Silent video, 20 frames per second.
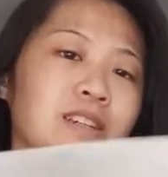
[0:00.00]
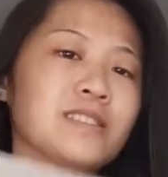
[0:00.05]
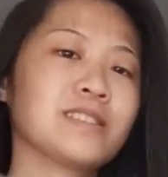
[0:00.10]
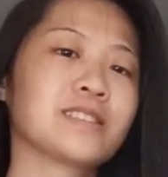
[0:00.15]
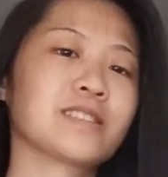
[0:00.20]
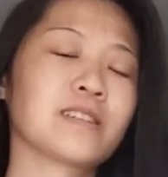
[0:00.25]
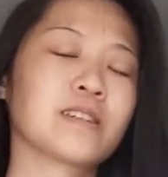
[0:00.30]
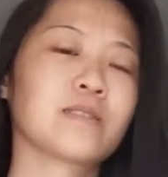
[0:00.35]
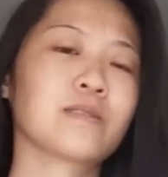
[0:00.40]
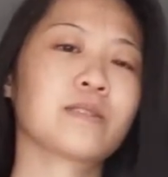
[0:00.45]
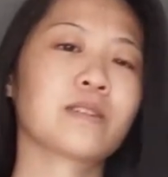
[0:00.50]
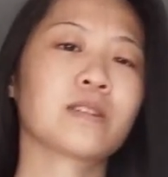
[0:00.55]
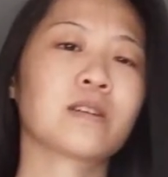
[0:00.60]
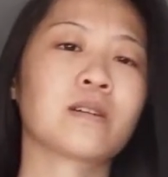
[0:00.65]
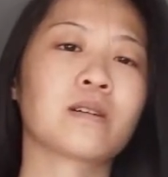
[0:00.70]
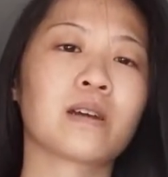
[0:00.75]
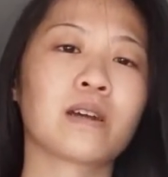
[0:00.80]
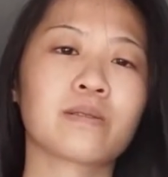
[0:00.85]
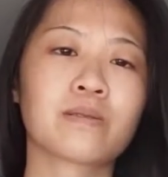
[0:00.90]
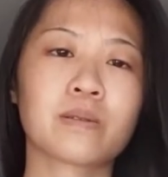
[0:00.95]
So, you
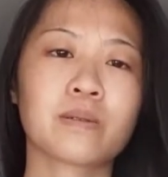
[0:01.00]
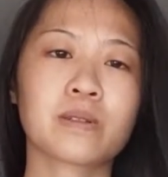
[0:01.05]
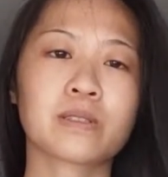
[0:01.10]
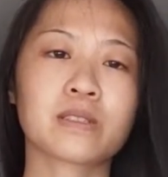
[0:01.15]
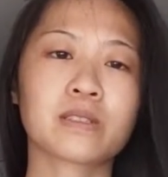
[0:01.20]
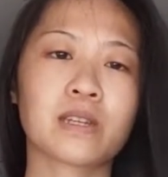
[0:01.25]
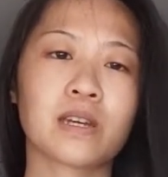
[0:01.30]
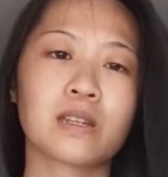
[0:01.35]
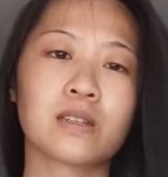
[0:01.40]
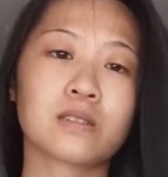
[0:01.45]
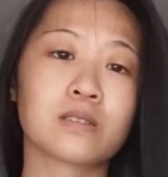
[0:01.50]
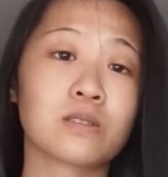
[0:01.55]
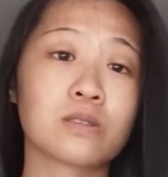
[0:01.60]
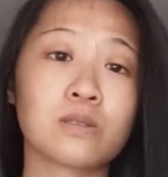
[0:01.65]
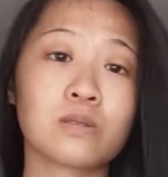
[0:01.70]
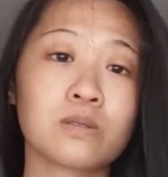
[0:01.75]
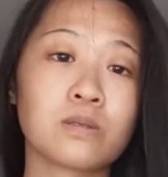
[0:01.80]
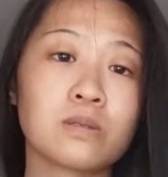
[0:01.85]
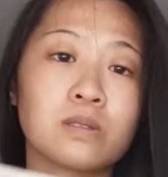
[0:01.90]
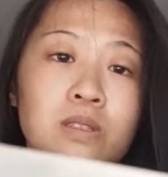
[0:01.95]
know, everyone's gotta
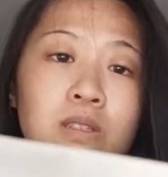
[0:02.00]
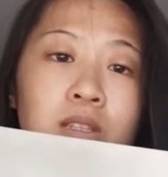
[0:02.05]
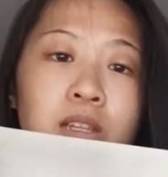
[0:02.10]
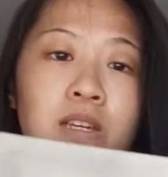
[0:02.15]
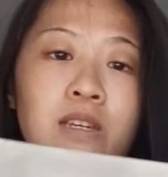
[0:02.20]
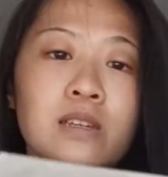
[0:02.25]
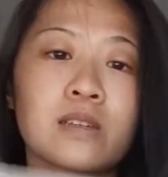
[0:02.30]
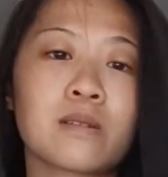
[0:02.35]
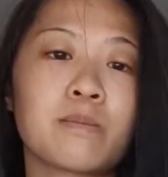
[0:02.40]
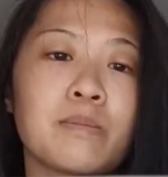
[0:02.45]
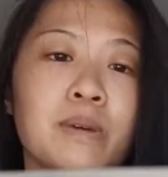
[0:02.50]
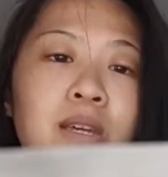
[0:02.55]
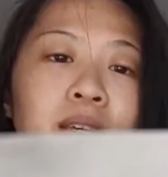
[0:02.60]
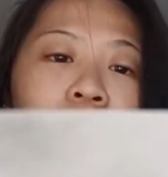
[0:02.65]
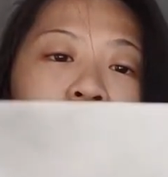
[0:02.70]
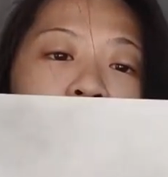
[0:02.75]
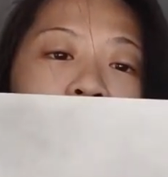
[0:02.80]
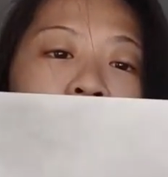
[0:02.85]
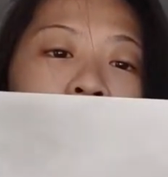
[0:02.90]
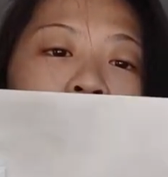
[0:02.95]
do the like
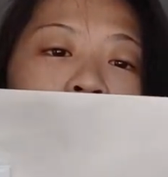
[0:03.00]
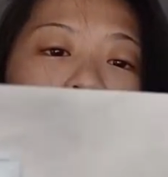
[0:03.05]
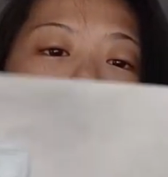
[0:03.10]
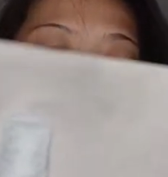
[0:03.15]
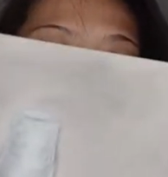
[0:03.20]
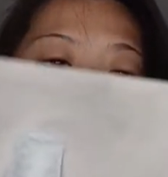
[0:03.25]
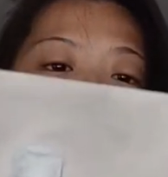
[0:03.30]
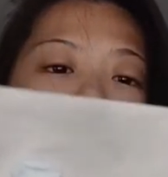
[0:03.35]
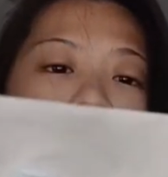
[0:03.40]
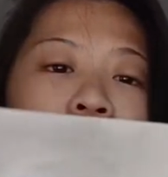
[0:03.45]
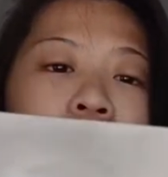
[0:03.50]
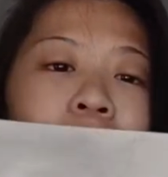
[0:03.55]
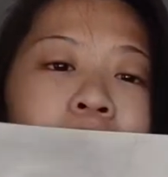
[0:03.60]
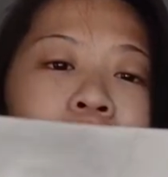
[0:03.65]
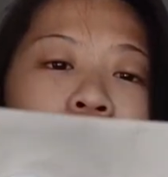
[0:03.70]
basic shapes.